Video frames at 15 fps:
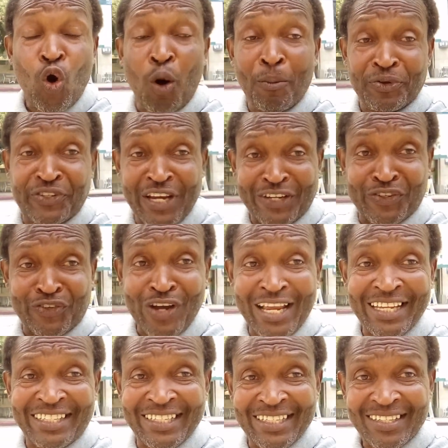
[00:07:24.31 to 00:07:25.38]

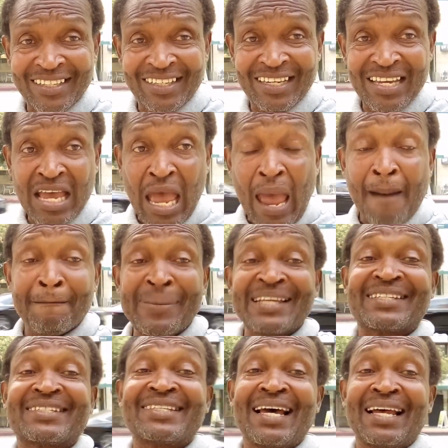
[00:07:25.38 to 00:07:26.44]
homosexuality,
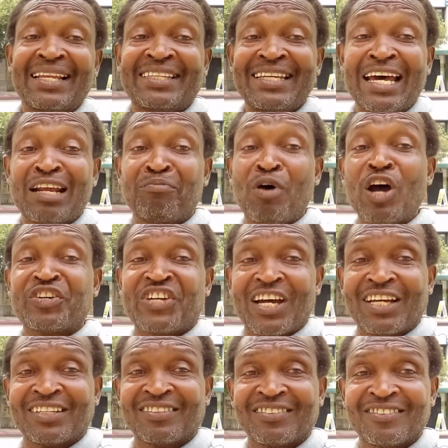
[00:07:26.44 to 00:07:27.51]
bestiality, and abortion,